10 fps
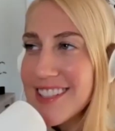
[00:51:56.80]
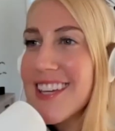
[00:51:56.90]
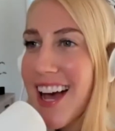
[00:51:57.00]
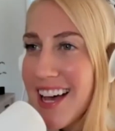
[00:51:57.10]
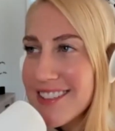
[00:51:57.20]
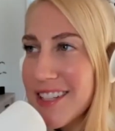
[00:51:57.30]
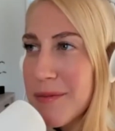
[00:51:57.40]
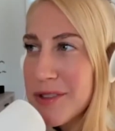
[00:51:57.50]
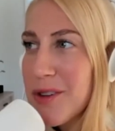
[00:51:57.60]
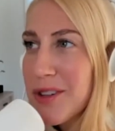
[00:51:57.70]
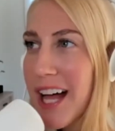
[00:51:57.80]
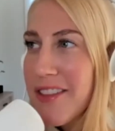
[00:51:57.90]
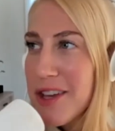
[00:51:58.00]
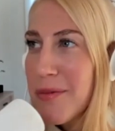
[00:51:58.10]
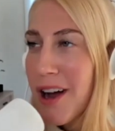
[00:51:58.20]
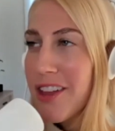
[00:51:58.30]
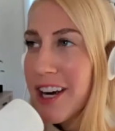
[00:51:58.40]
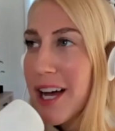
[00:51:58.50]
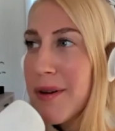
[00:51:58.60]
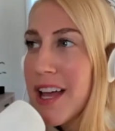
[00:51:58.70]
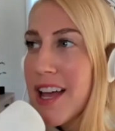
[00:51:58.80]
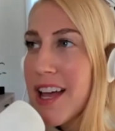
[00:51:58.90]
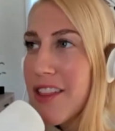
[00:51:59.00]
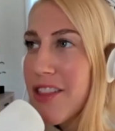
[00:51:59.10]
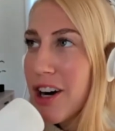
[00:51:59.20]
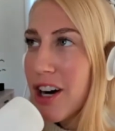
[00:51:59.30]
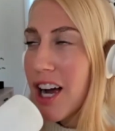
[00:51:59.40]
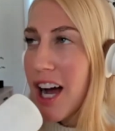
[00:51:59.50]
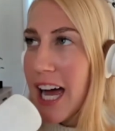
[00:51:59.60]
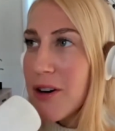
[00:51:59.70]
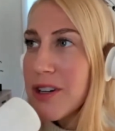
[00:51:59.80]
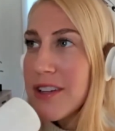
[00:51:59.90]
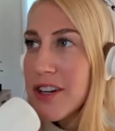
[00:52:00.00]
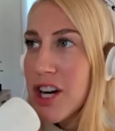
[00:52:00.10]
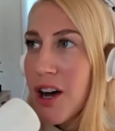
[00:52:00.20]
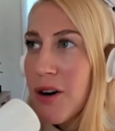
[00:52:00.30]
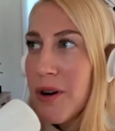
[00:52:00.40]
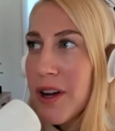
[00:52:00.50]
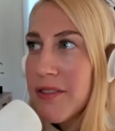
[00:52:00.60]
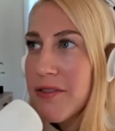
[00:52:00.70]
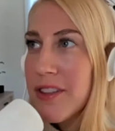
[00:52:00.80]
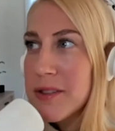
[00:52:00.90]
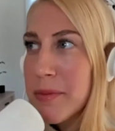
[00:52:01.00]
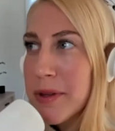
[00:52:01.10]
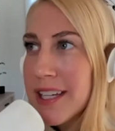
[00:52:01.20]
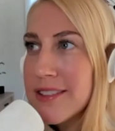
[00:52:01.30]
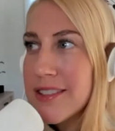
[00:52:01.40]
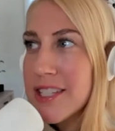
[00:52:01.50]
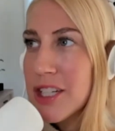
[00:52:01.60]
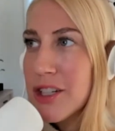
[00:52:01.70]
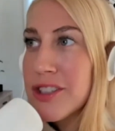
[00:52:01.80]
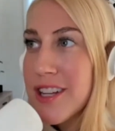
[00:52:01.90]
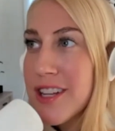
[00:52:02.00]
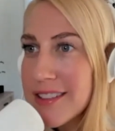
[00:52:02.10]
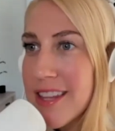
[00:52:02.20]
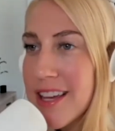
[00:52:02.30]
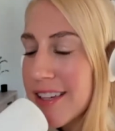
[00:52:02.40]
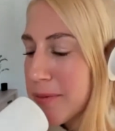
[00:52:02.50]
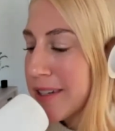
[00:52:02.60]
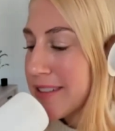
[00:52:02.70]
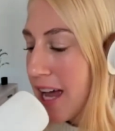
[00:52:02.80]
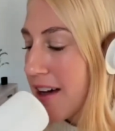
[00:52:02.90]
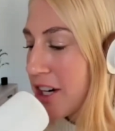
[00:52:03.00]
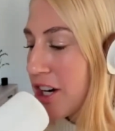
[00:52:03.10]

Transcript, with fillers: Yes. I'm so glad that you brought that up there. I don't even know if this place still does this because I haven't